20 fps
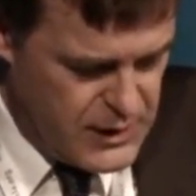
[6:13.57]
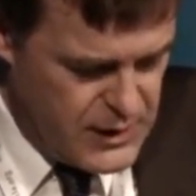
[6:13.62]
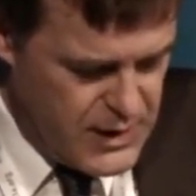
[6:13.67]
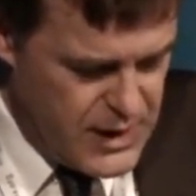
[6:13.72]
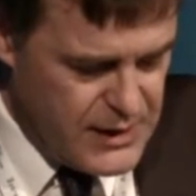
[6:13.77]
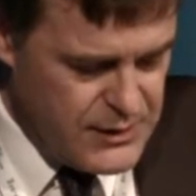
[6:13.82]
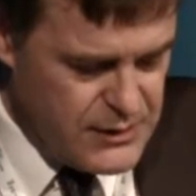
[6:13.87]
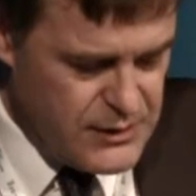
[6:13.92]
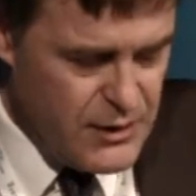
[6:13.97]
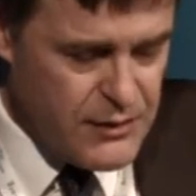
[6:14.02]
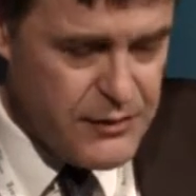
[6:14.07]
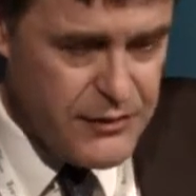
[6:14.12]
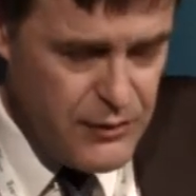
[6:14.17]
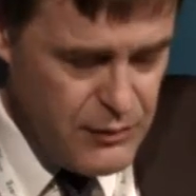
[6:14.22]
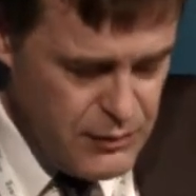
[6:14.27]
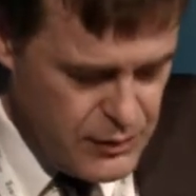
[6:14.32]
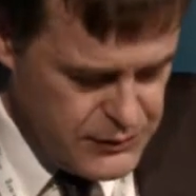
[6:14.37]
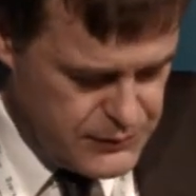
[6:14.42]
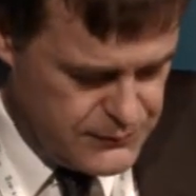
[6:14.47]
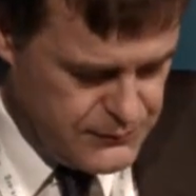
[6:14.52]
And
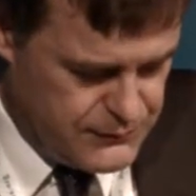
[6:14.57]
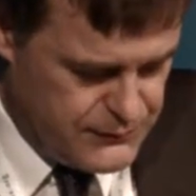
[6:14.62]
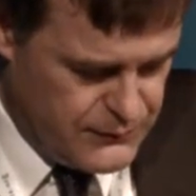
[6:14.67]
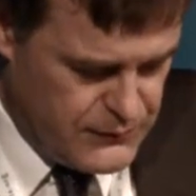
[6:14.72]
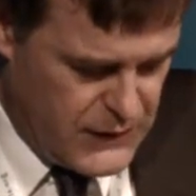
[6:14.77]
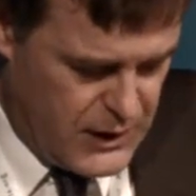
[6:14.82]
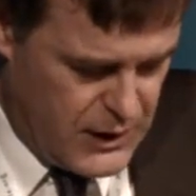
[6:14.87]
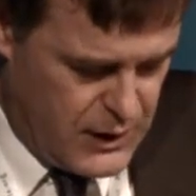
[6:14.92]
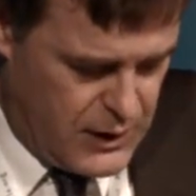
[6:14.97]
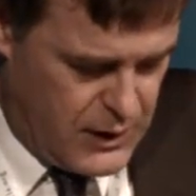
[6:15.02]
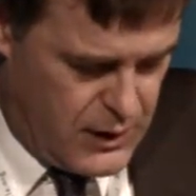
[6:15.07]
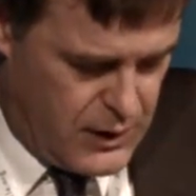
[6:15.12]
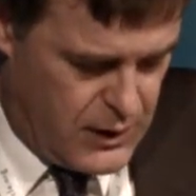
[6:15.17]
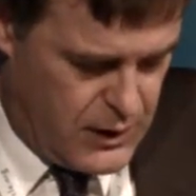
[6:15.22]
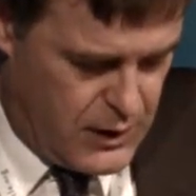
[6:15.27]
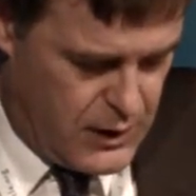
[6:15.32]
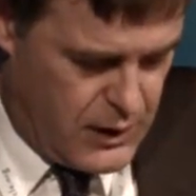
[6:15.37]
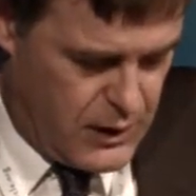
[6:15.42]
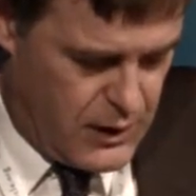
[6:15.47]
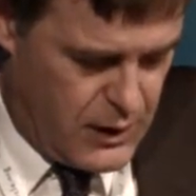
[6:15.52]
third,
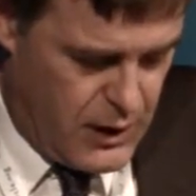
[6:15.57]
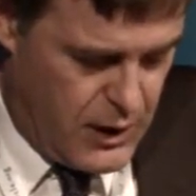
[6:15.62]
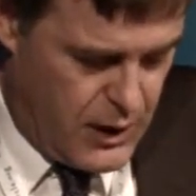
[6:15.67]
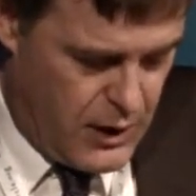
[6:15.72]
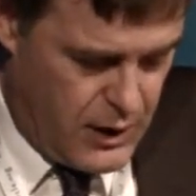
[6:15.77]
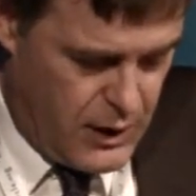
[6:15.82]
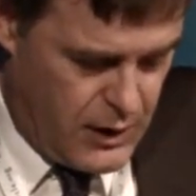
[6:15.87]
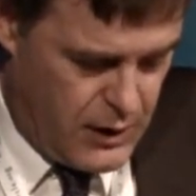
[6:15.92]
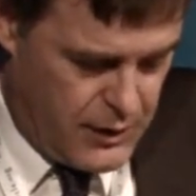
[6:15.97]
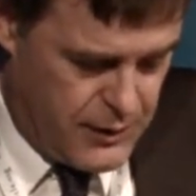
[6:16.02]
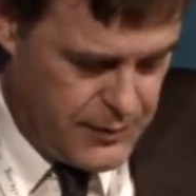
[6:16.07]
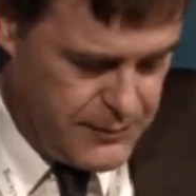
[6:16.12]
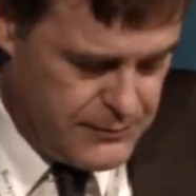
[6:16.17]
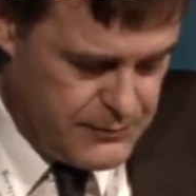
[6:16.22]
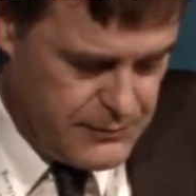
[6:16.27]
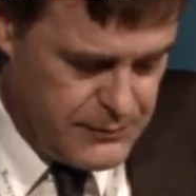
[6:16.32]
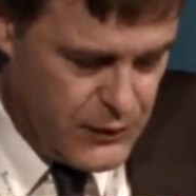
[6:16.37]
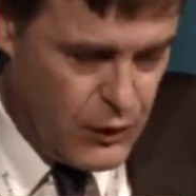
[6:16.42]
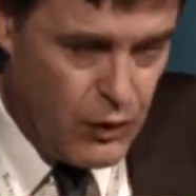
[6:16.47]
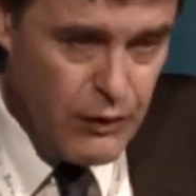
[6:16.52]

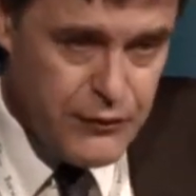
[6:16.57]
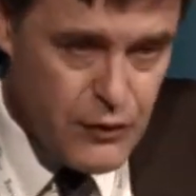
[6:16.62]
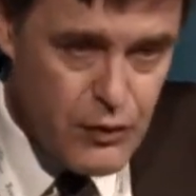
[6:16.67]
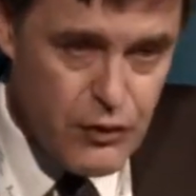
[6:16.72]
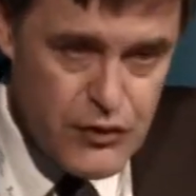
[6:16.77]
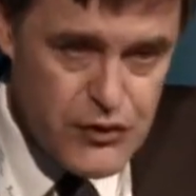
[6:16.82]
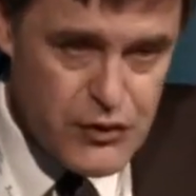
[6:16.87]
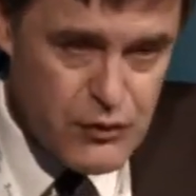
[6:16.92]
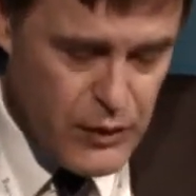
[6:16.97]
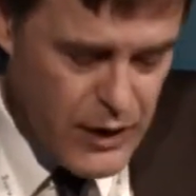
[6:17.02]
of course,